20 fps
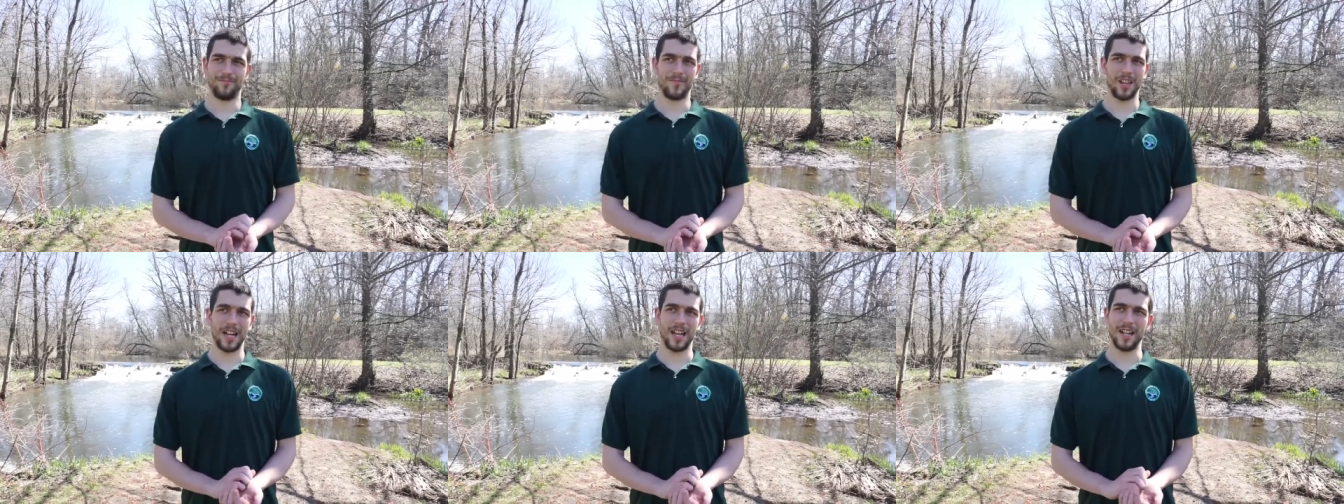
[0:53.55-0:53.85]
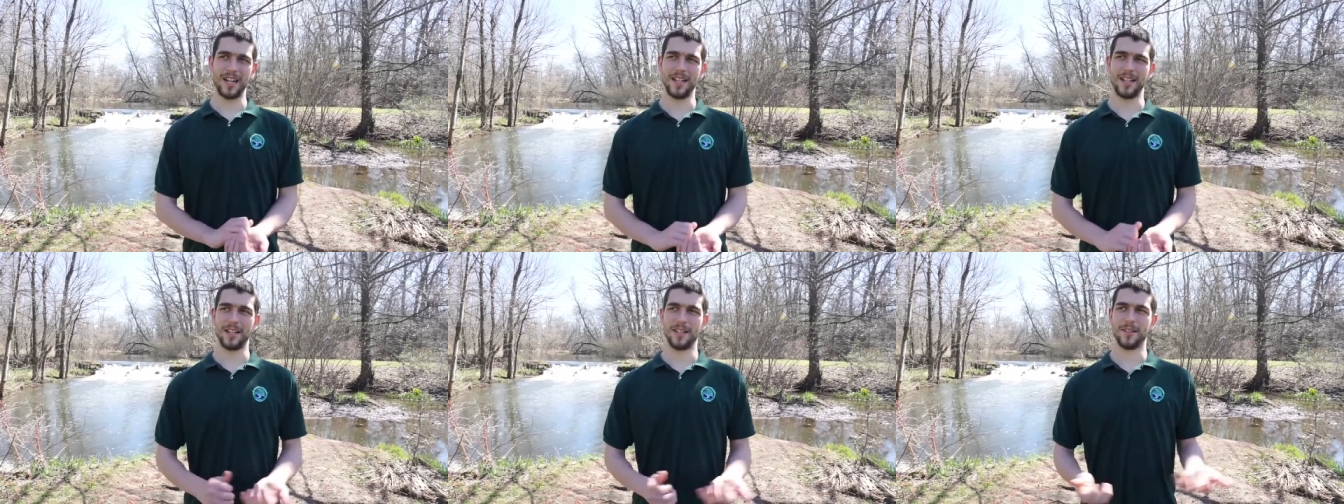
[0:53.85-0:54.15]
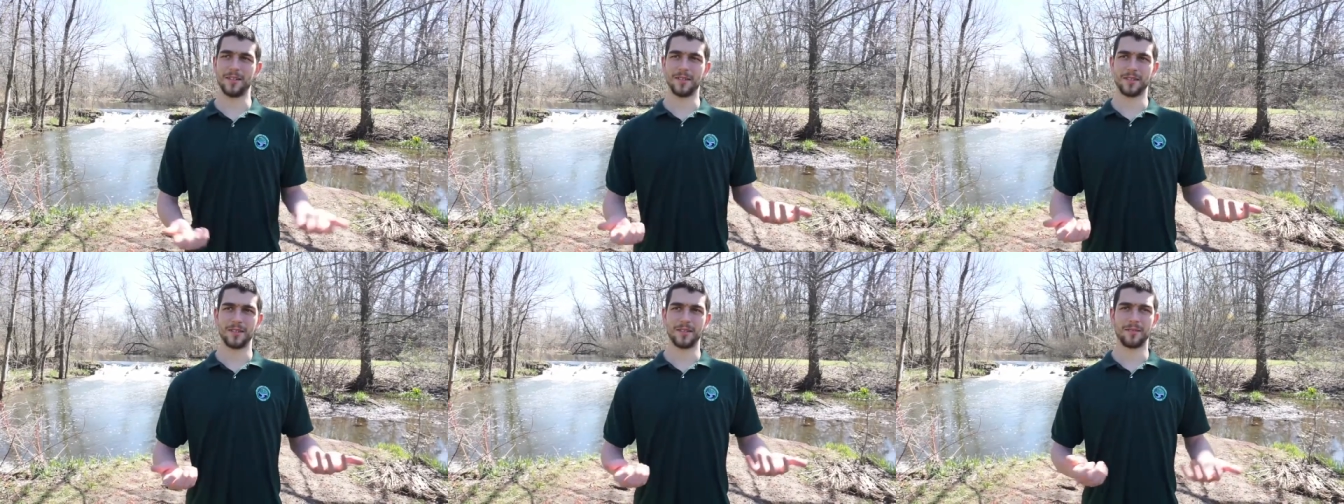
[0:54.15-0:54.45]
They
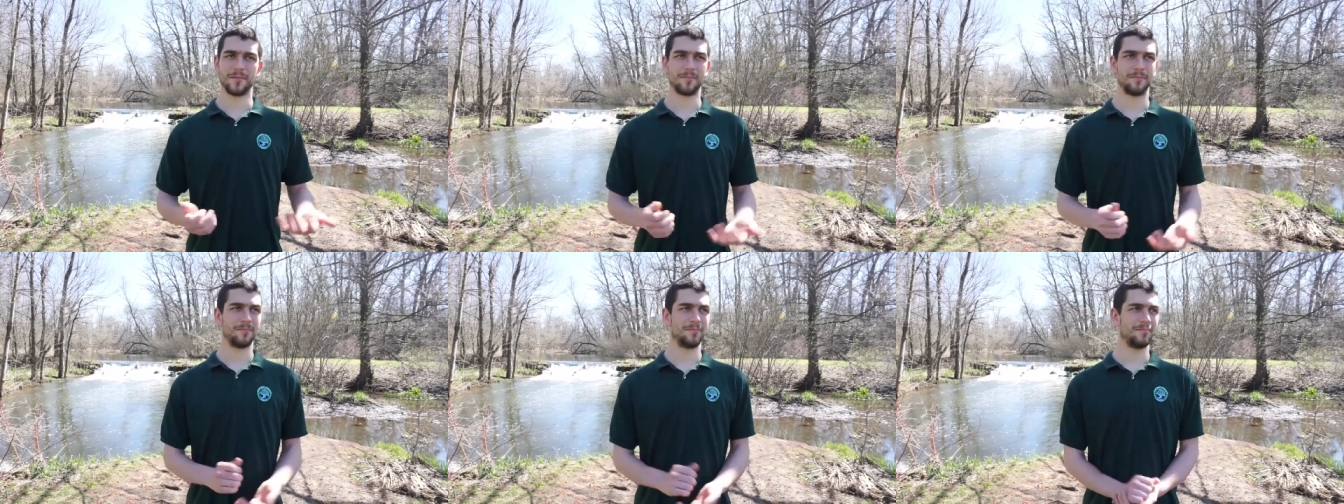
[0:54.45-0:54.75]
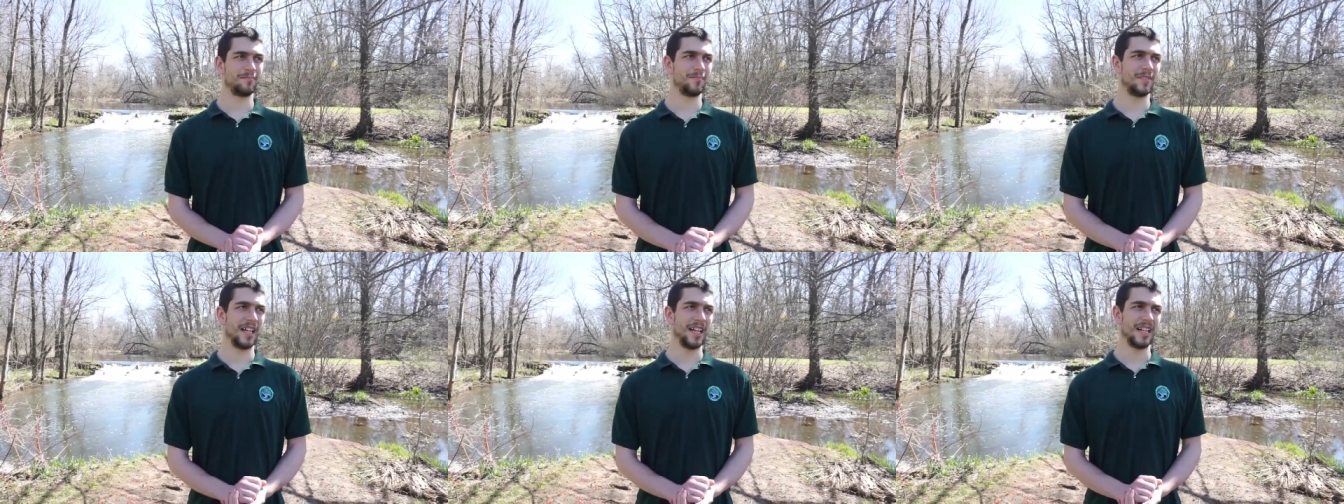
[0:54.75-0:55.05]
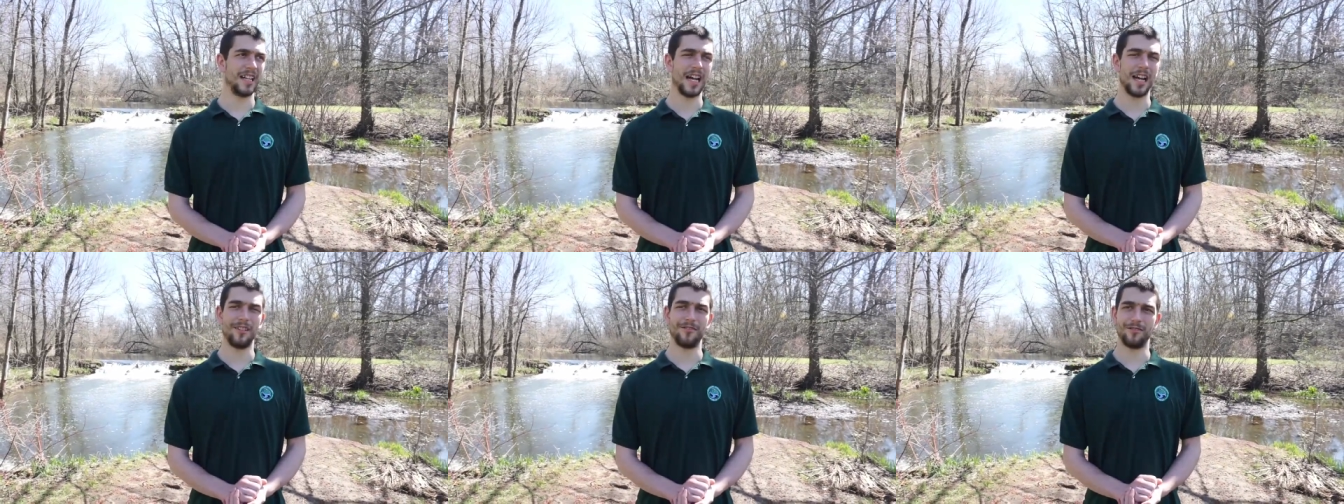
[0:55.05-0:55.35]

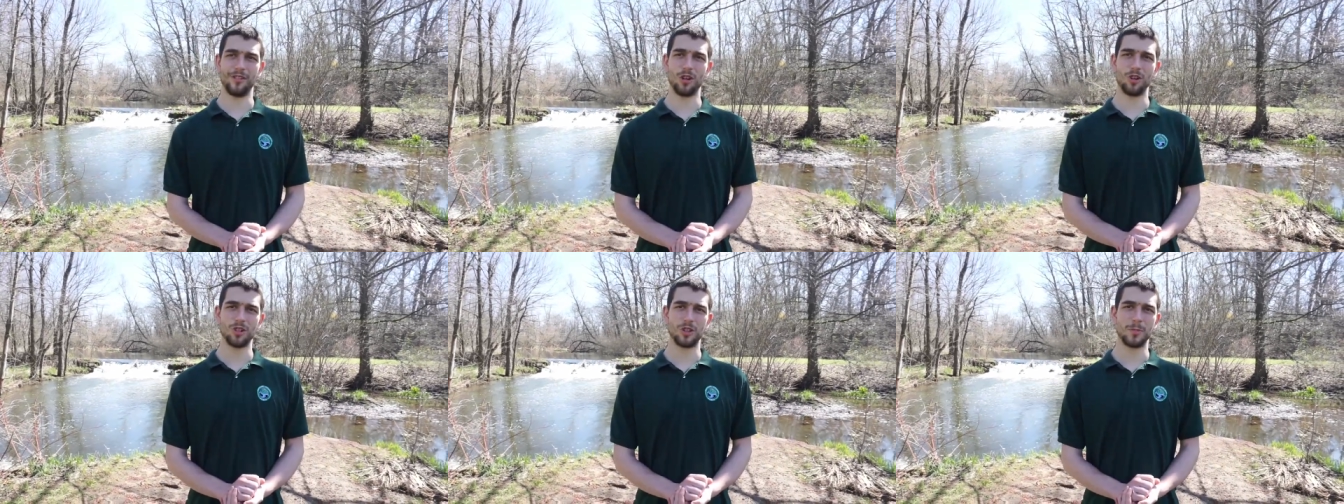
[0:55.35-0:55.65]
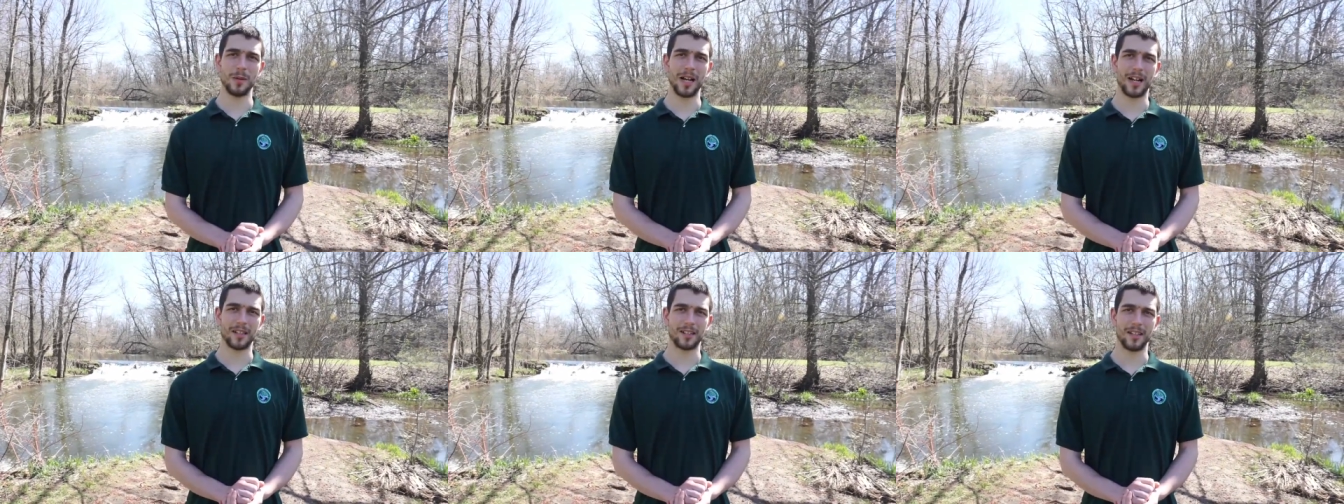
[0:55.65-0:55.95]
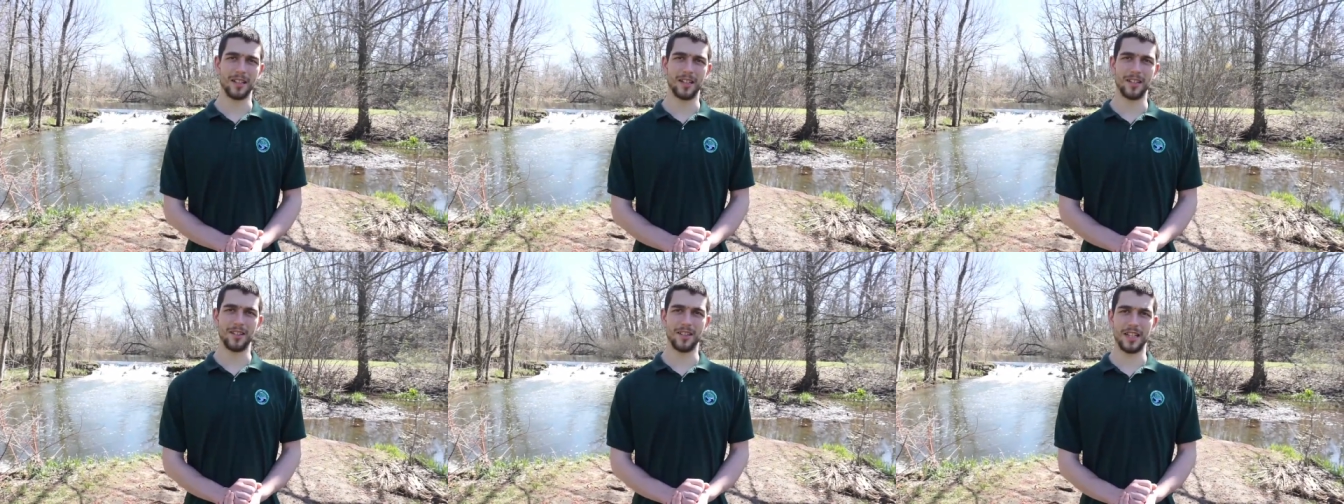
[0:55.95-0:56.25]
didn't have roads back
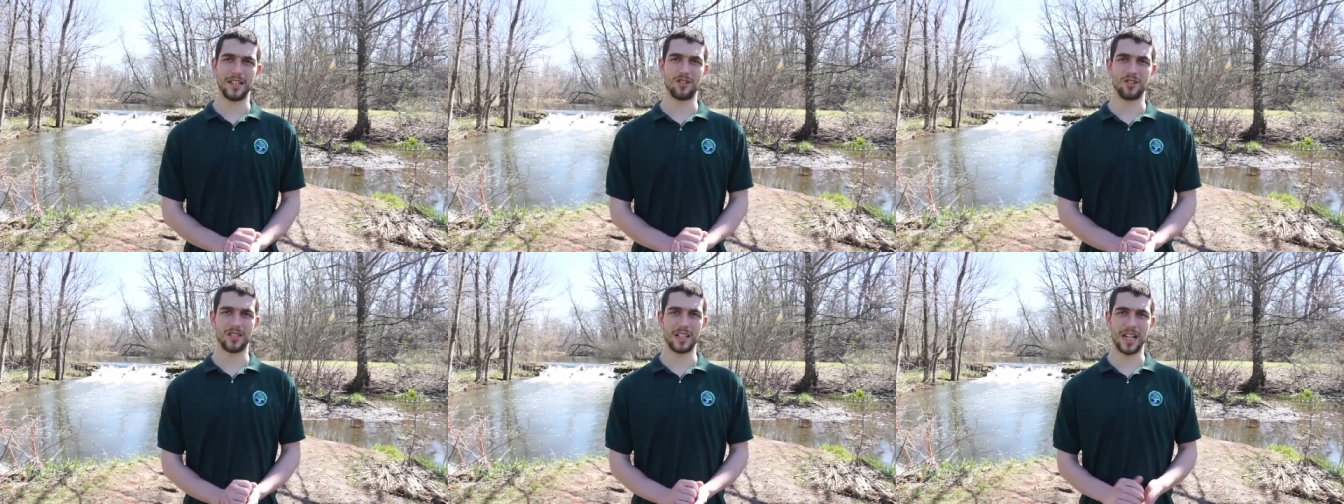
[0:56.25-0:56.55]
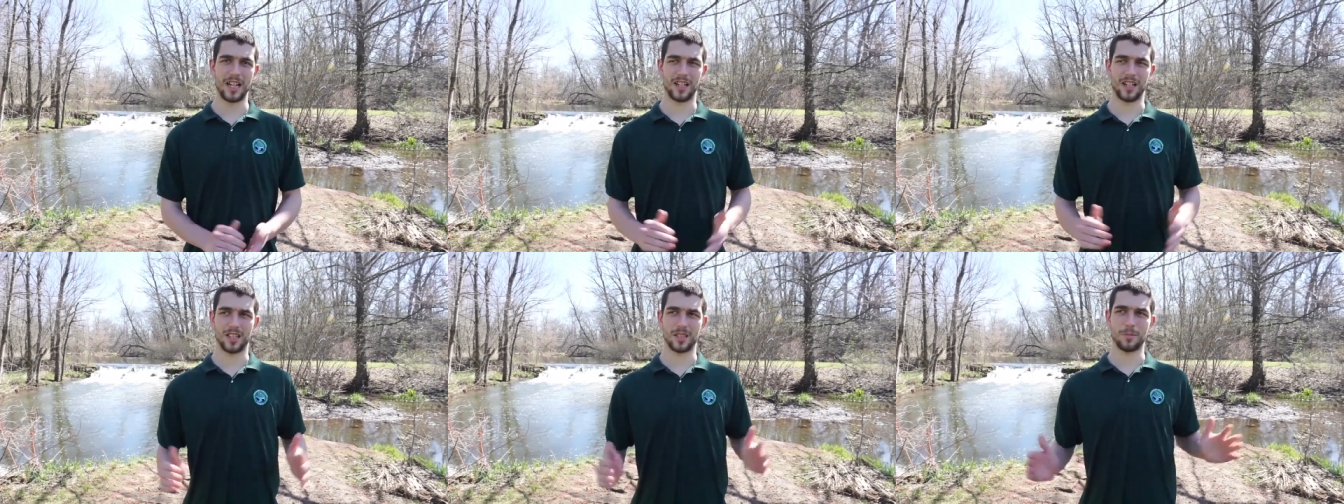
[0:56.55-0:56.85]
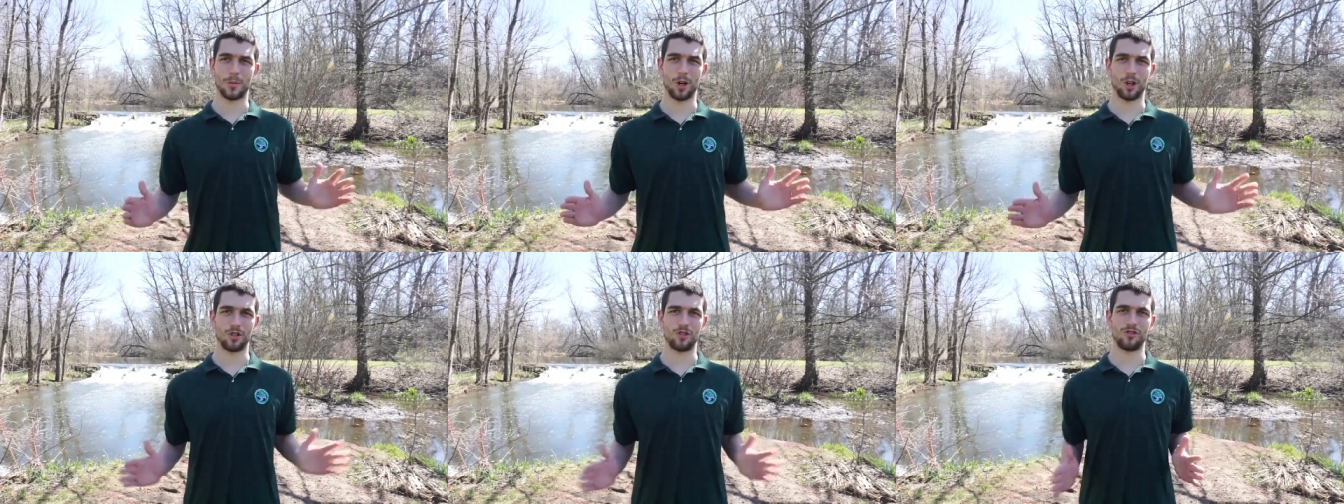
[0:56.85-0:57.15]
then, they just had a
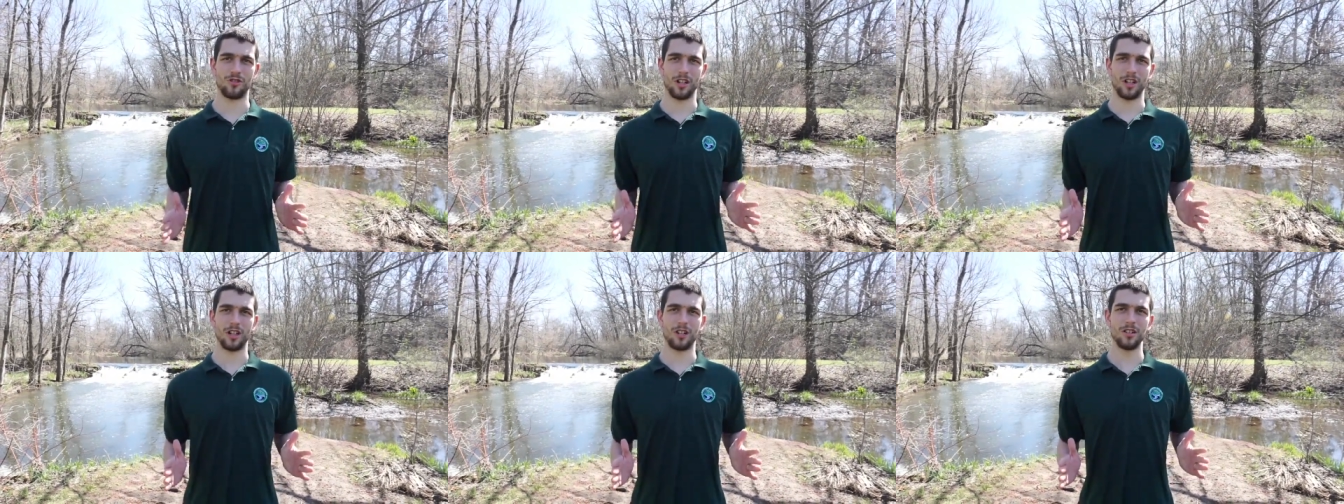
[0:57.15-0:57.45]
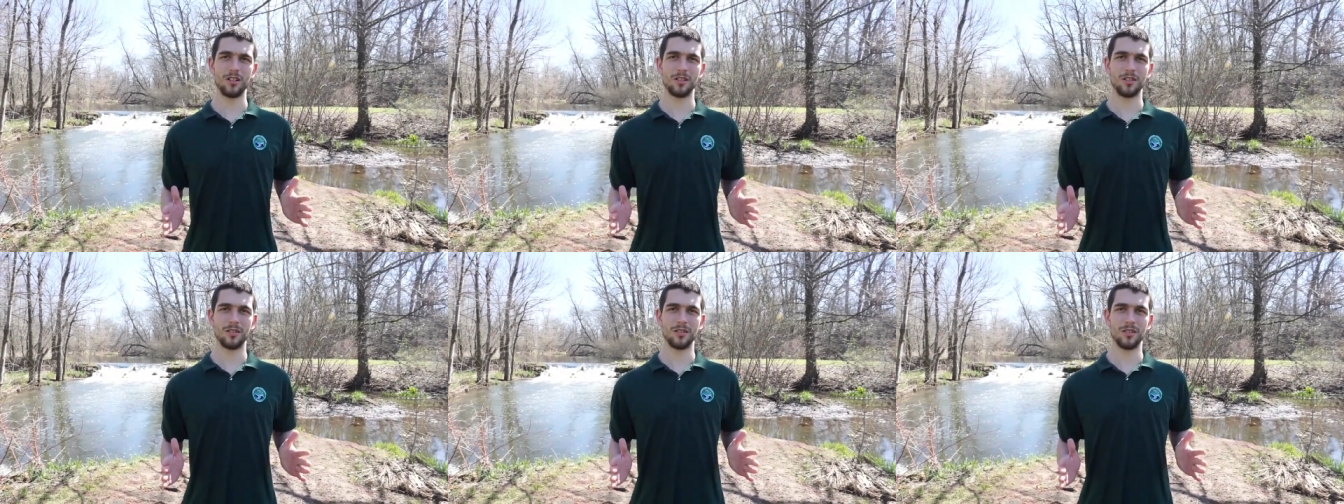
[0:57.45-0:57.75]
small trail.